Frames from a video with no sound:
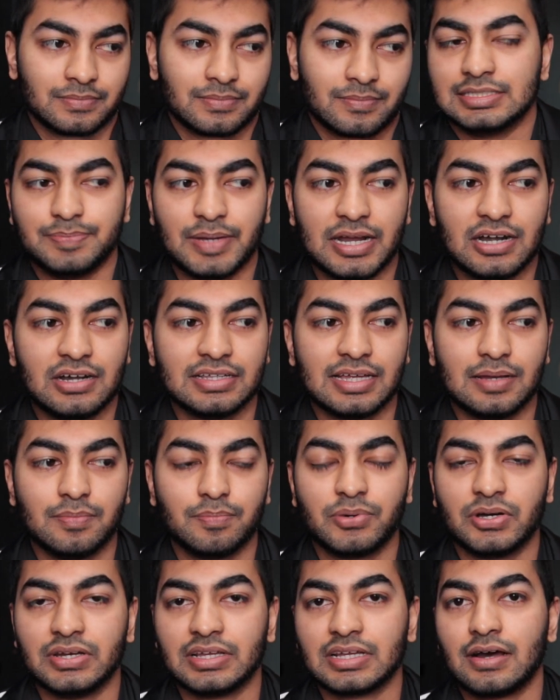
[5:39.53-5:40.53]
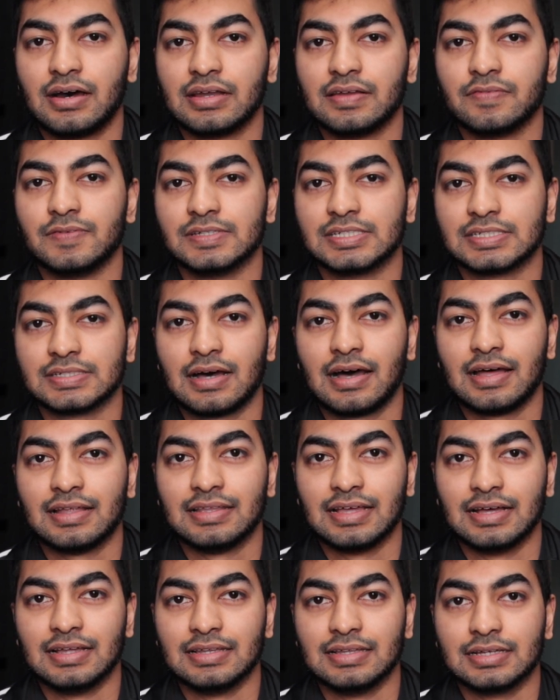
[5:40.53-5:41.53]
It's better than putting on a
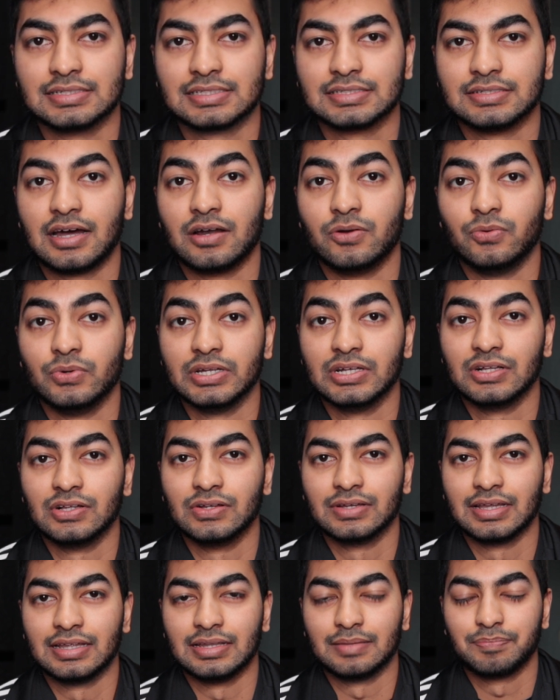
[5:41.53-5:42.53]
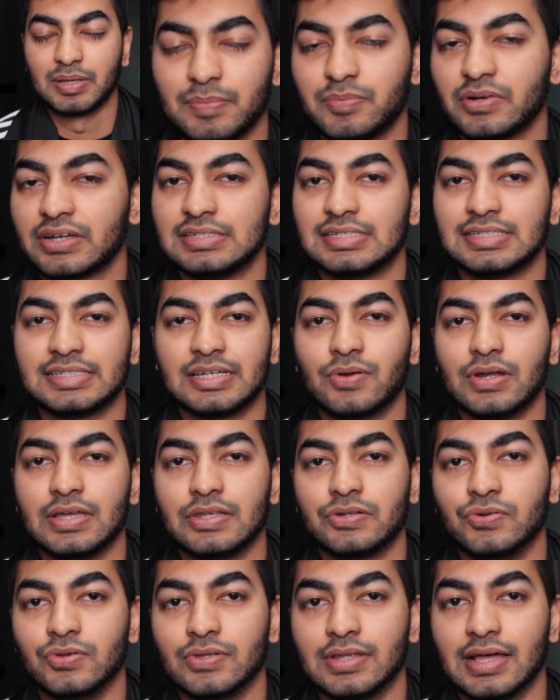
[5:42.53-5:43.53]
facade that, that's not real and people can see
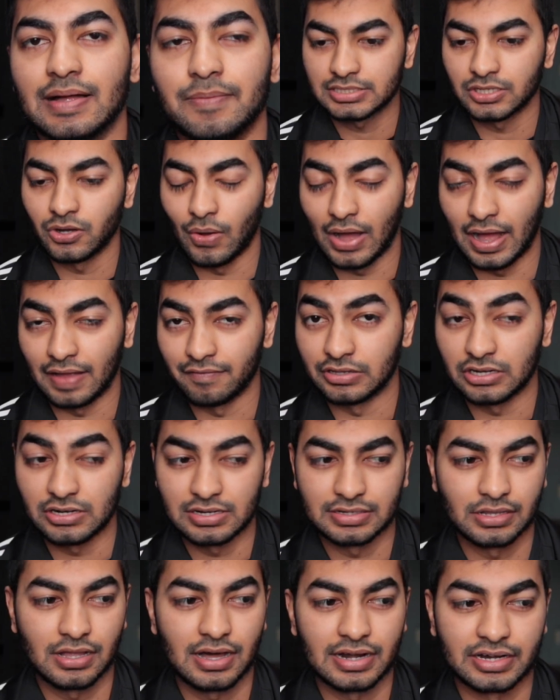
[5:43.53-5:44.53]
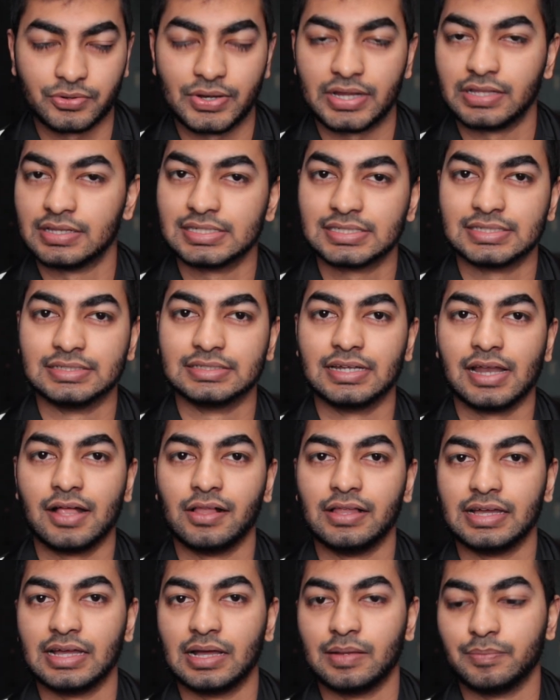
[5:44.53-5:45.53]
right through that. So I've learned a lot of great lessons in
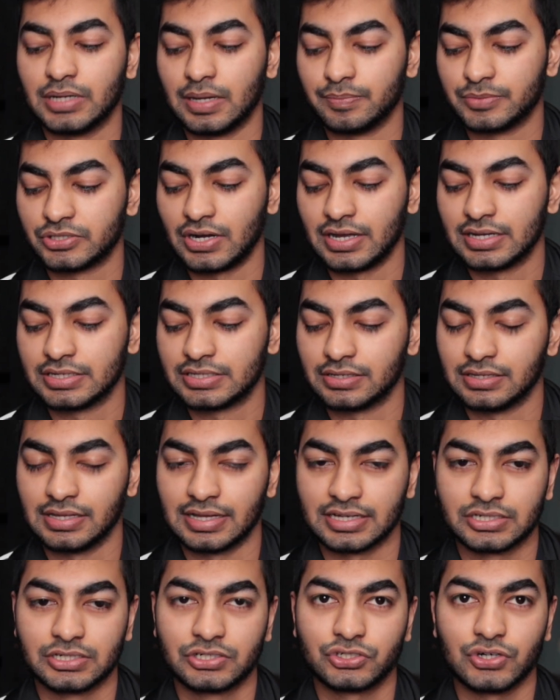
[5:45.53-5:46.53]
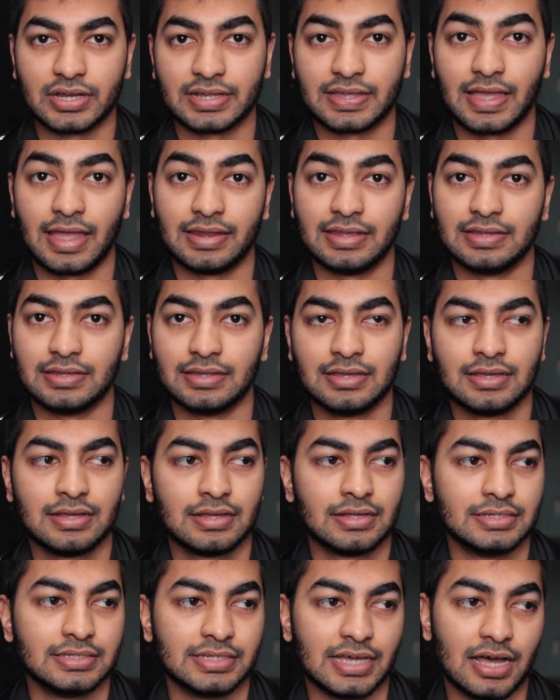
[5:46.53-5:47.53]
LA. I'm, I'm trying to like truncate it
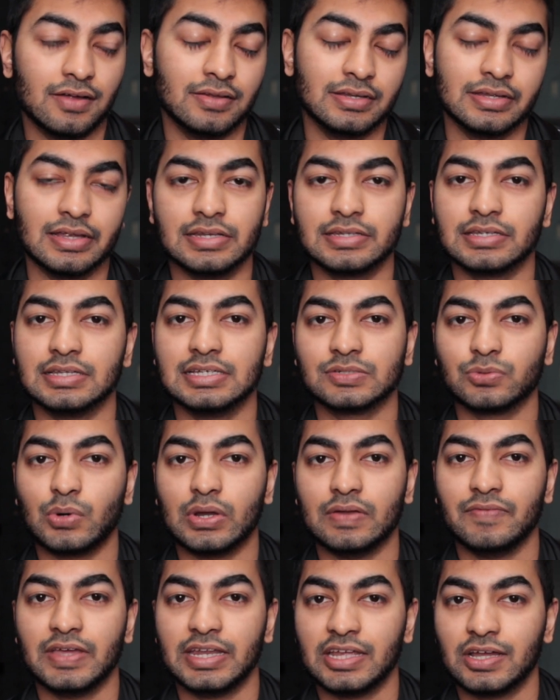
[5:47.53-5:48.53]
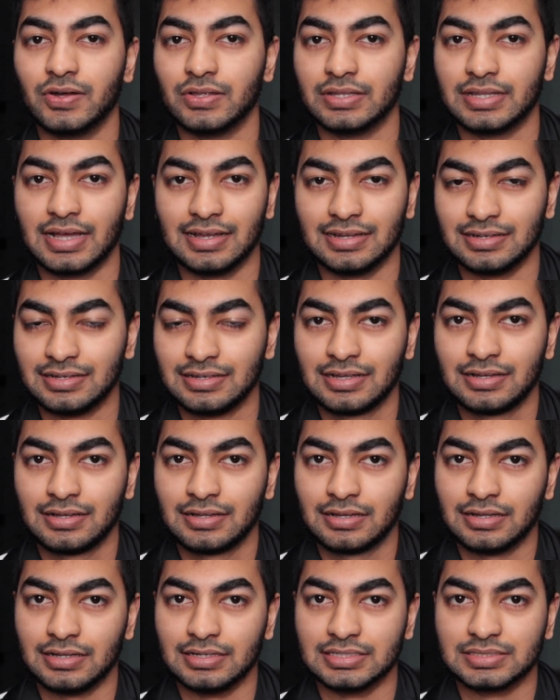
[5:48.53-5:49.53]
down into this one video that
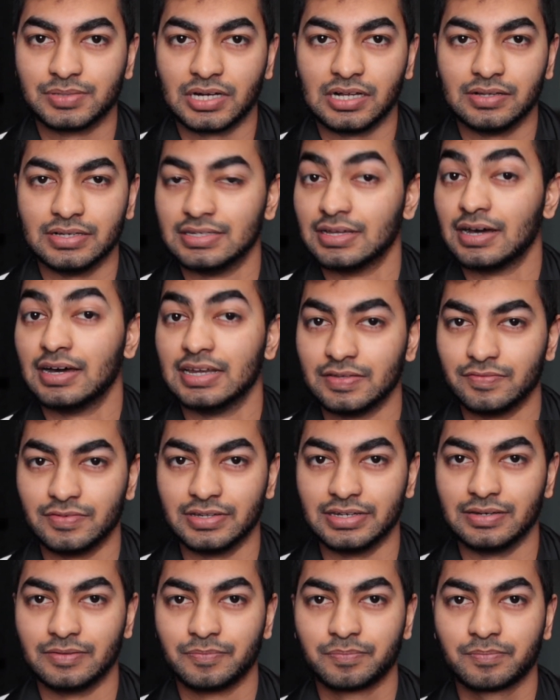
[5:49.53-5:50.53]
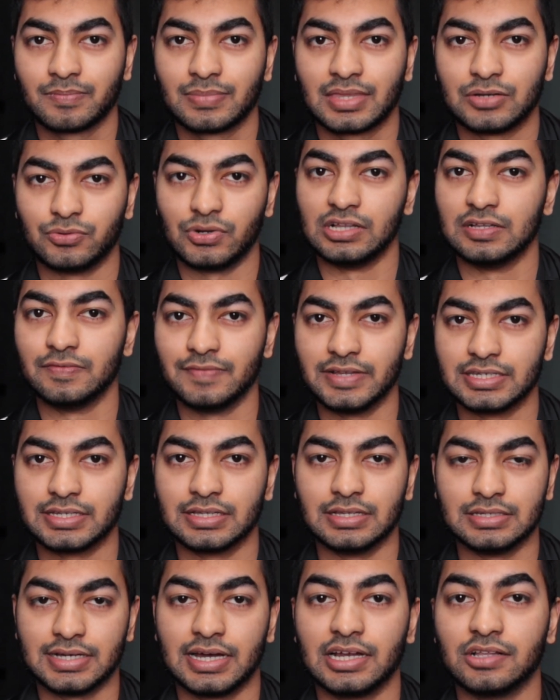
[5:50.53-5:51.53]
is probably not even relevant to
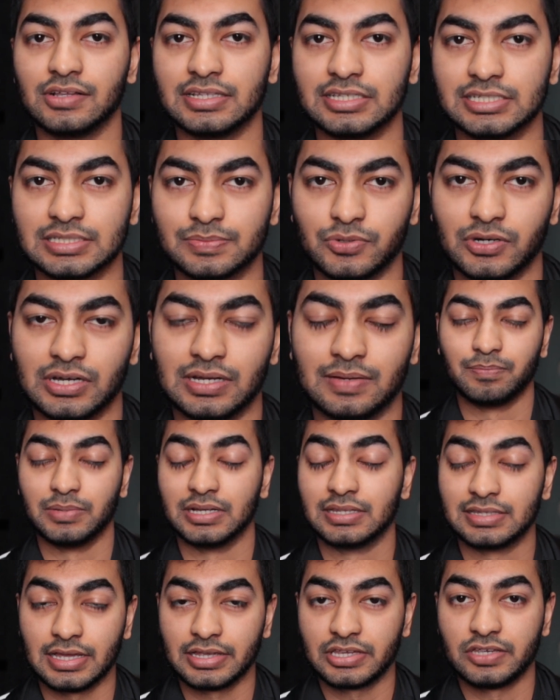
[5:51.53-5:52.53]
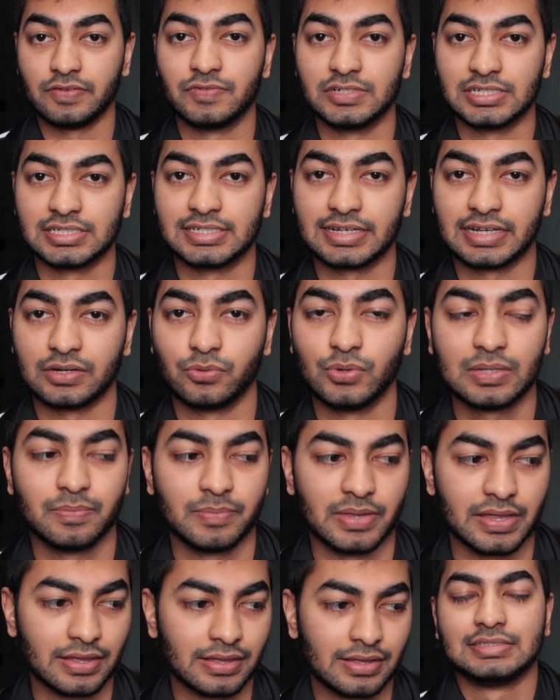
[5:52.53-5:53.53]
the title at this point, but thank you for sticking with
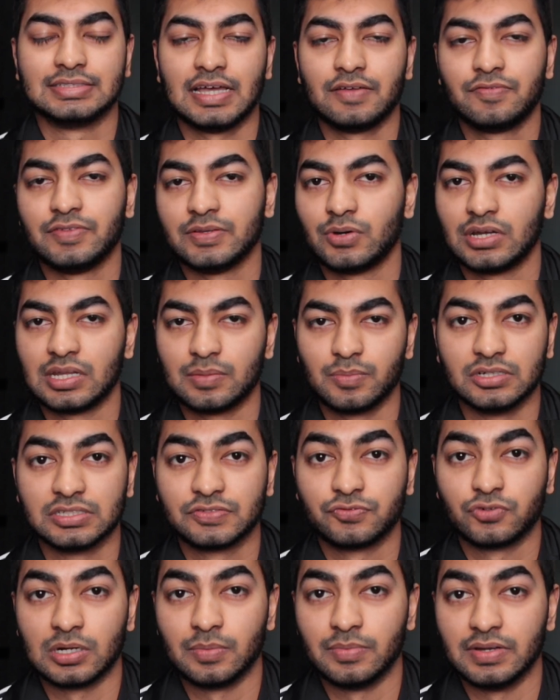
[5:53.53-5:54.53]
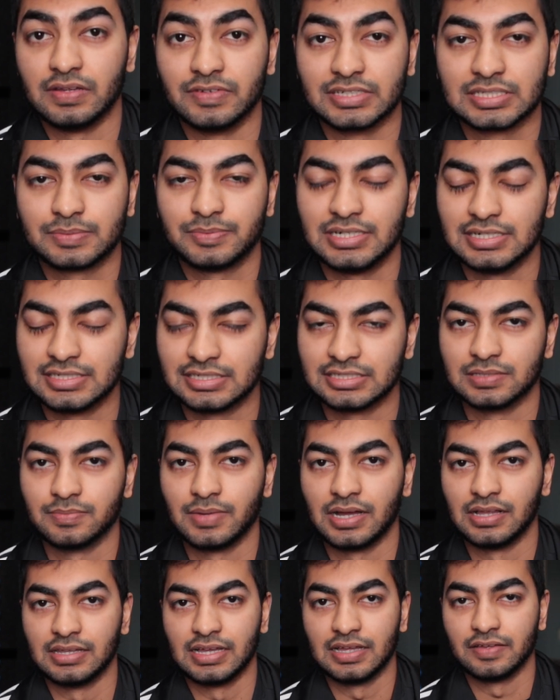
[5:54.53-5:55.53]
me. It's definitely one of the most formative experiences of
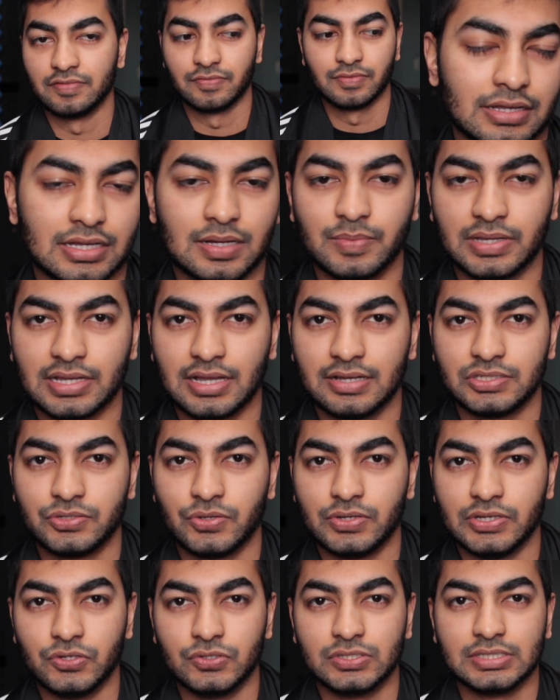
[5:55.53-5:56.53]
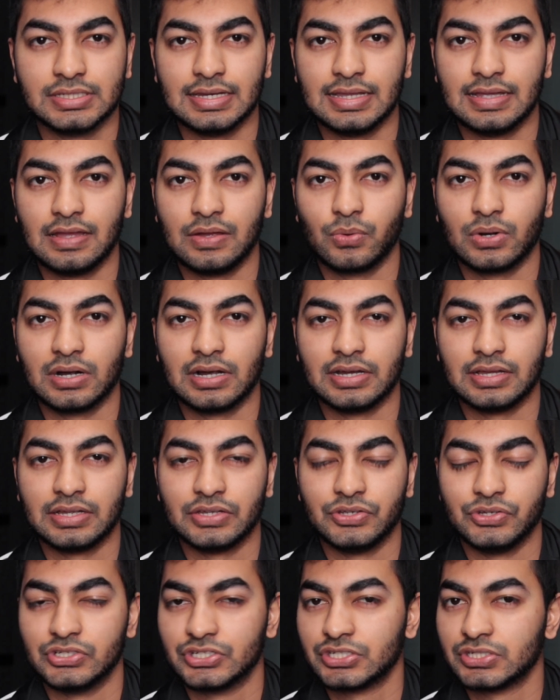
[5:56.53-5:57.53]
my life, coming out to a new city where
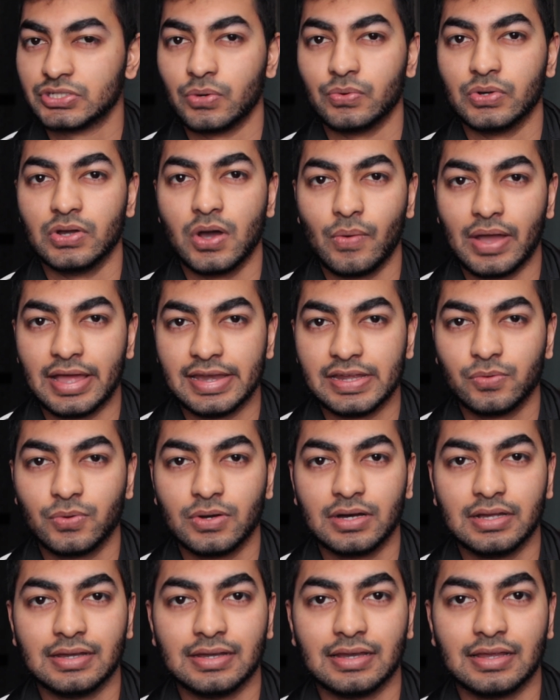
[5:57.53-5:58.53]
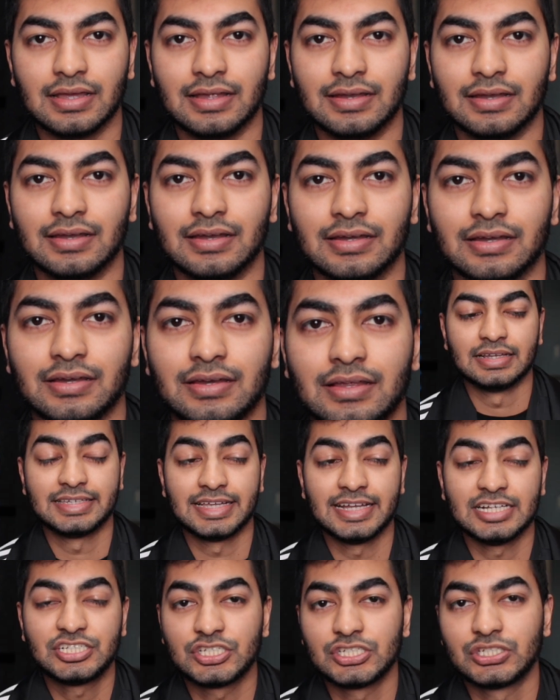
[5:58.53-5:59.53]
you just don't know anyone, and it
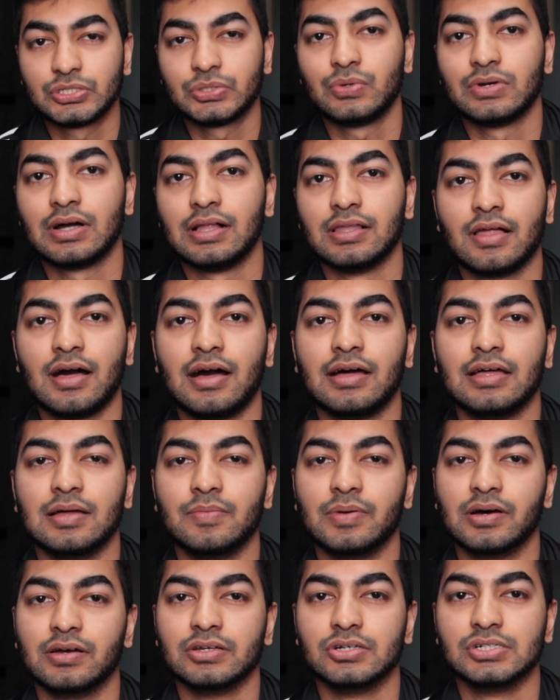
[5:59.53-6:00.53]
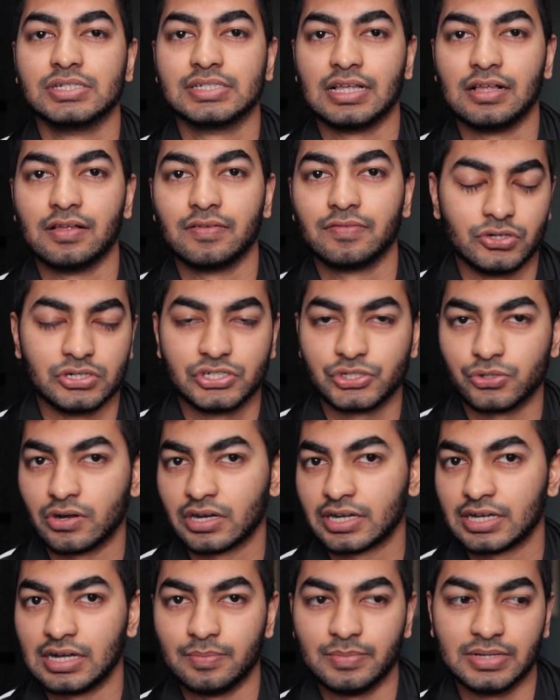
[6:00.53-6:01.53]
teaches you a lot about yourself, your
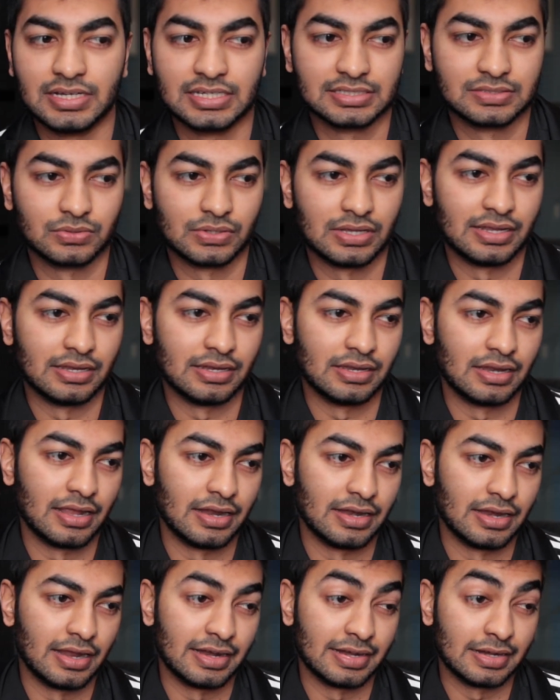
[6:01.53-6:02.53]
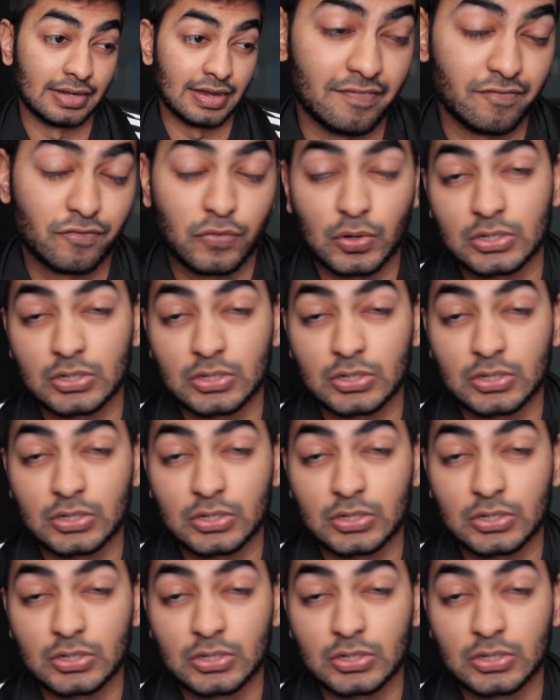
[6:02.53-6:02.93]
shortcomings, and, and, and, and